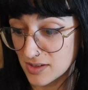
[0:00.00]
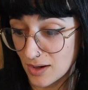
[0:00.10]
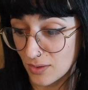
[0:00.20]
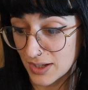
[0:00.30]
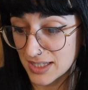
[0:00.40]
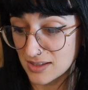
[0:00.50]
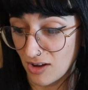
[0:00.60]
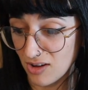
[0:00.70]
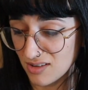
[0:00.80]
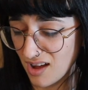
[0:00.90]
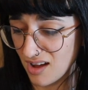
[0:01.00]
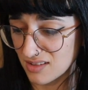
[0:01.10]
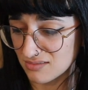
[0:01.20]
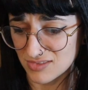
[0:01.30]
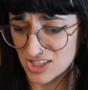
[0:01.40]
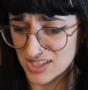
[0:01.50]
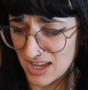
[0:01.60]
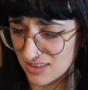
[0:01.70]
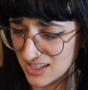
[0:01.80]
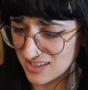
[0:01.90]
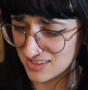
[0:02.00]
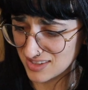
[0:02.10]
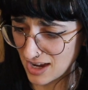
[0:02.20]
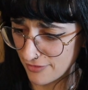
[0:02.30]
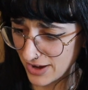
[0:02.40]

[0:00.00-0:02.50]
So it's all got just healthy stuff.